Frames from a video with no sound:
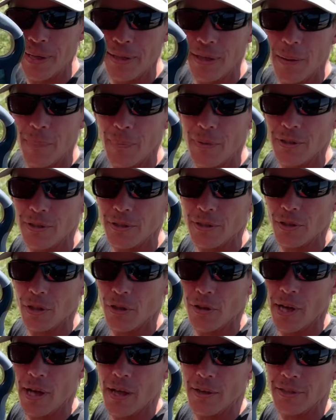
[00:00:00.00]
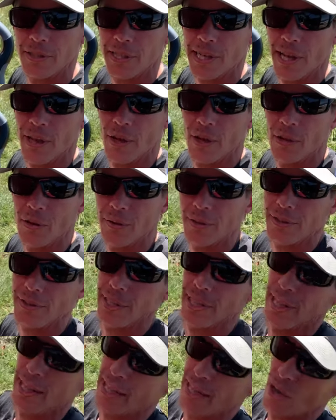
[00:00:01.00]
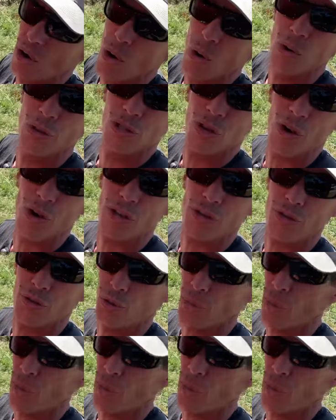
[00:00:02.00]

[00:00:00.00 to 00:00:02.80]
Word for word: picked up this little uh, scale. It's a Ozark